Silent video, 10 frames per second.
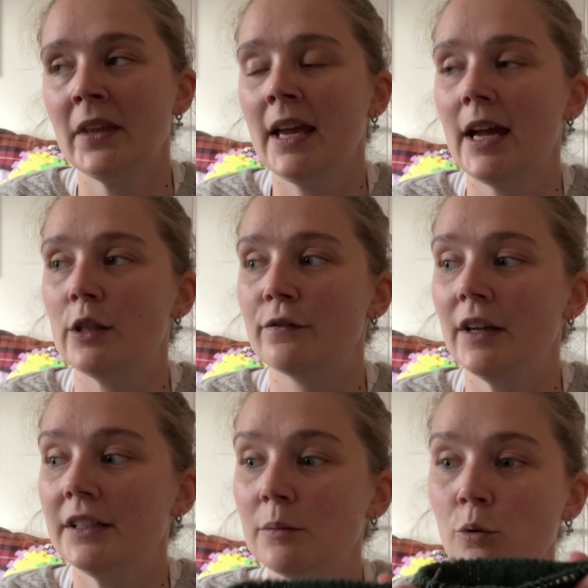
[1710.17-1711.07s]
and the
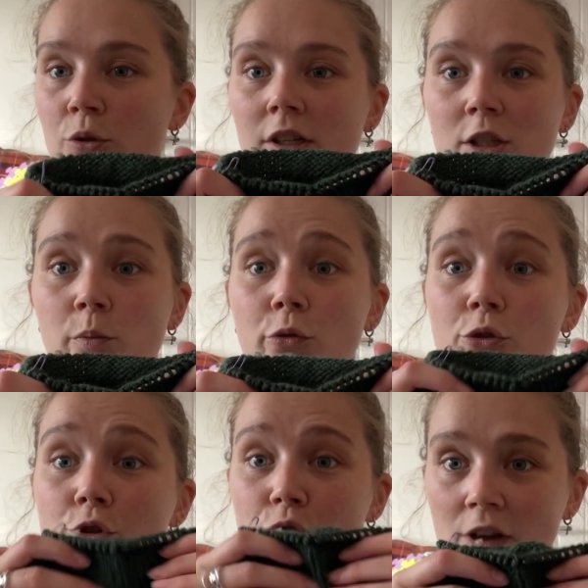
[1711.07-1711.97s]
felting process will
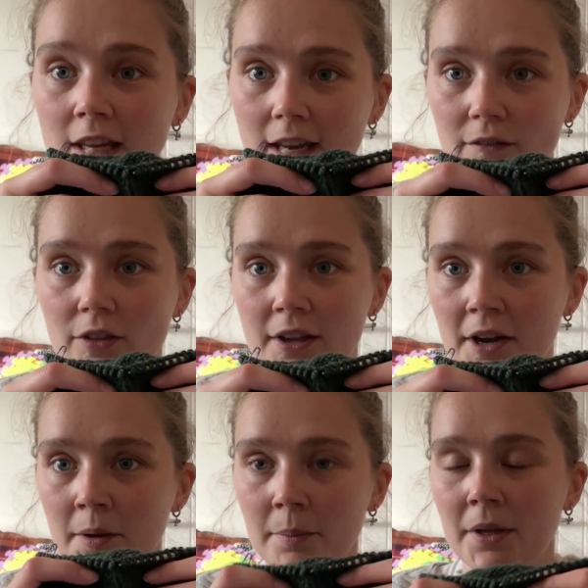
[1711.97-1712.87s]
shrink everything
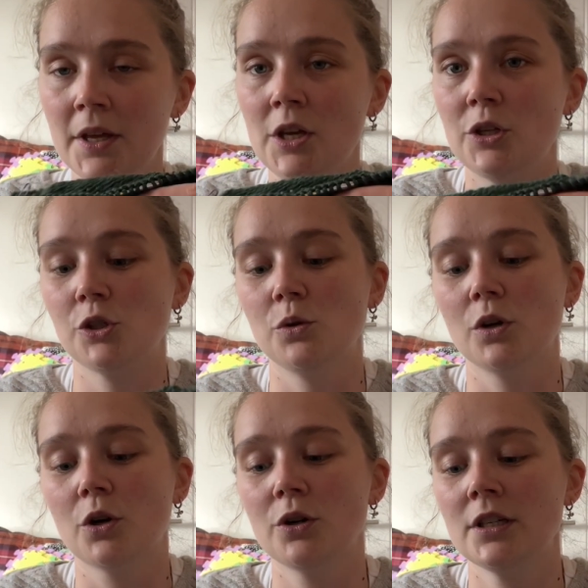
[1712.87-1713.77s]
up. So
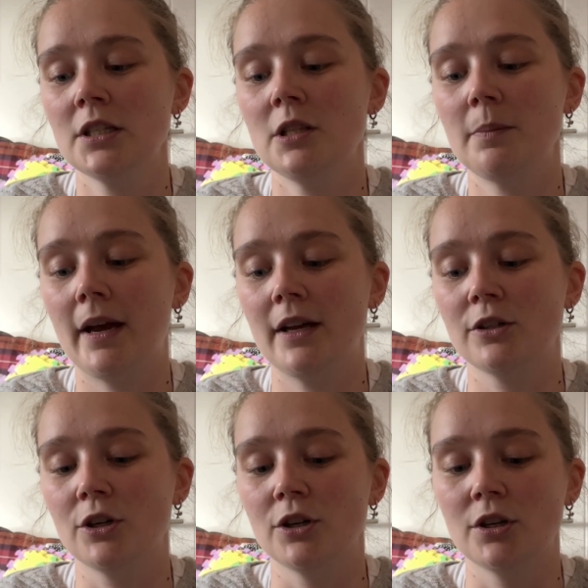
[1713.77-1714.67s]
according to the
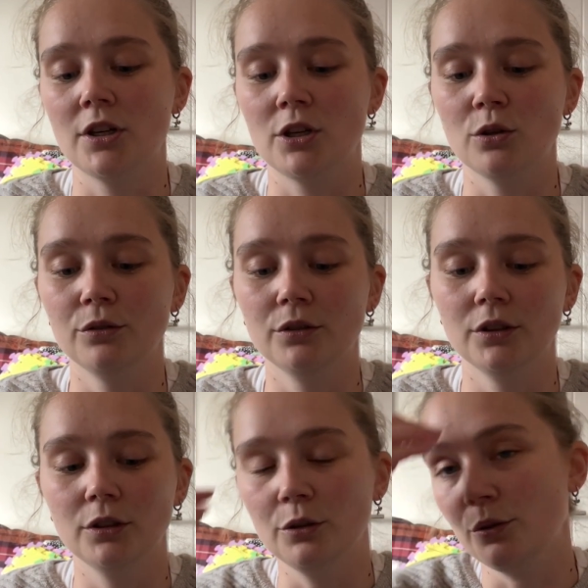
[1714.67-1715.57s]
pattern you'll
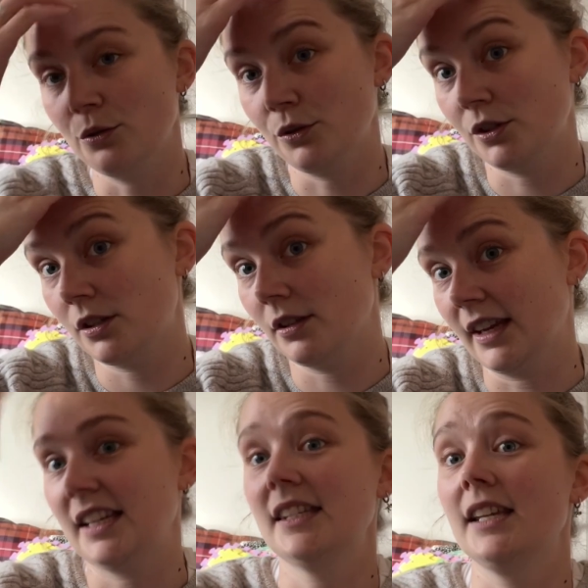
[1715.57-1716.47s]
lose like
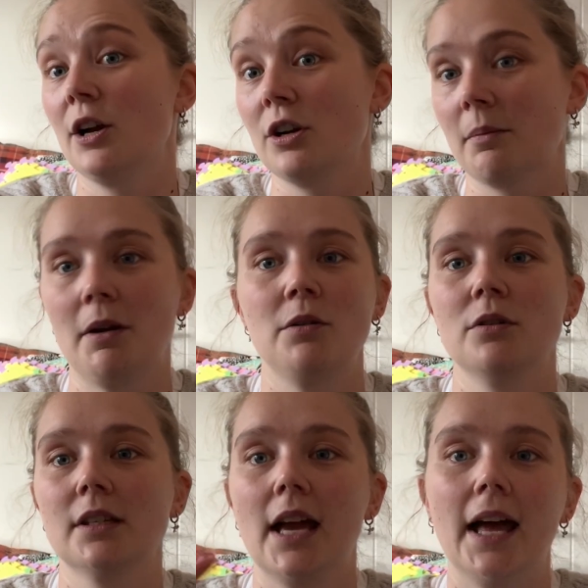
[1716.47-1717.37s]
a certain
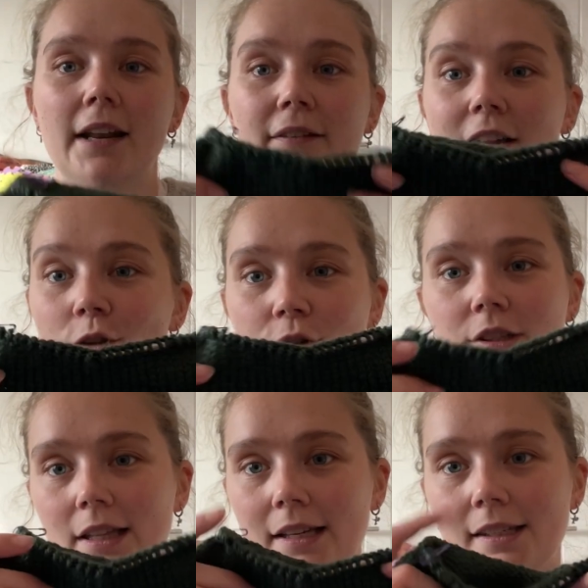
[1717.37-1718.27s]
amount, and if I lost
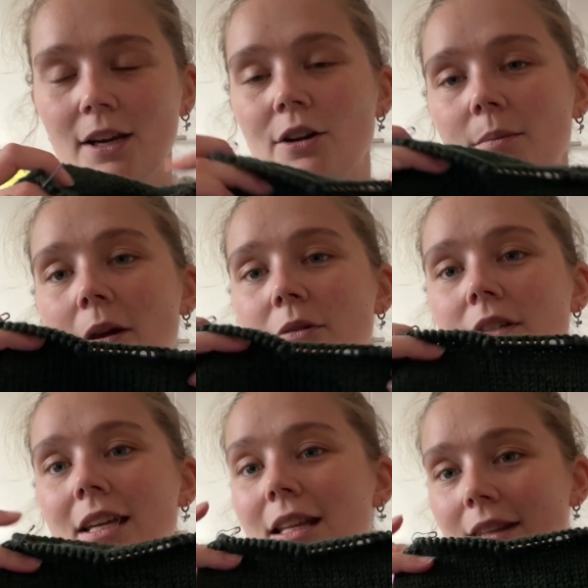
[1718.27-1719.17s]
that certain amount
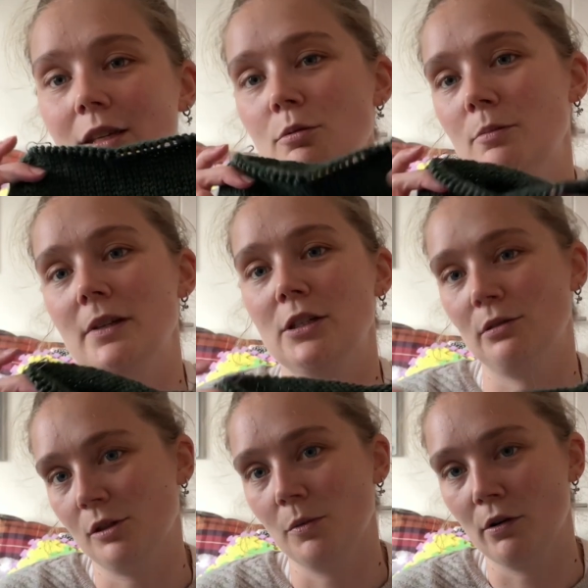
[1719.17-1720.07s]
this would be too
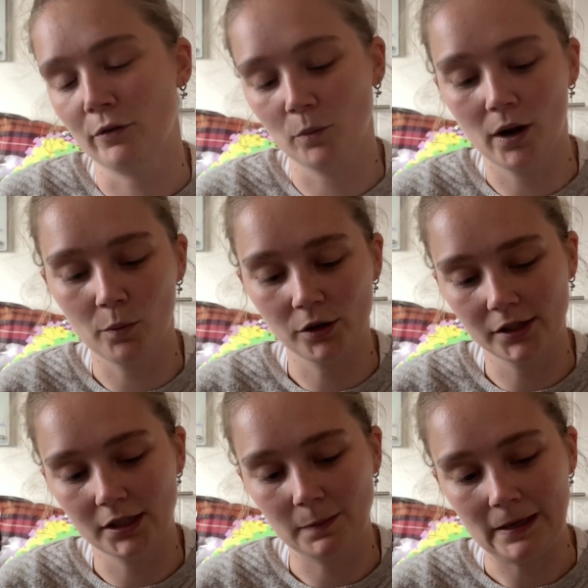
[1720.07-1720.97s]
small for what I want
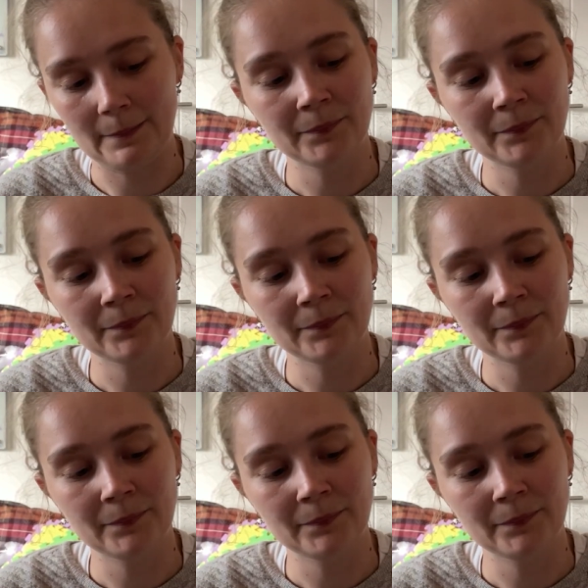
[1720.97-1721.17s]
it to be.